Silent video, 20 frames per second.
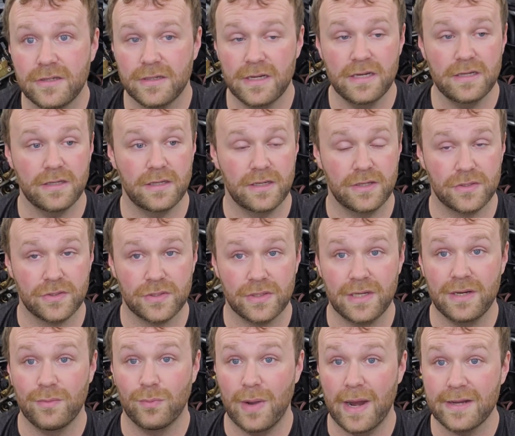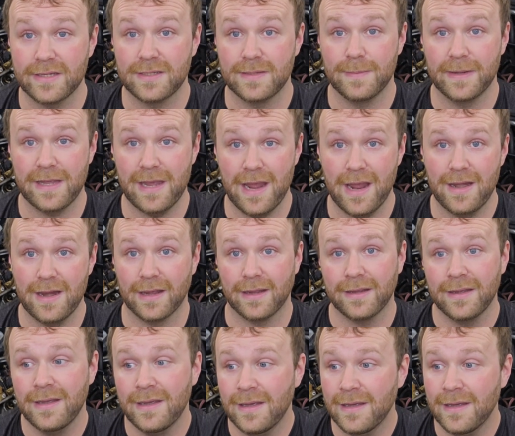It wrecks a mechanic.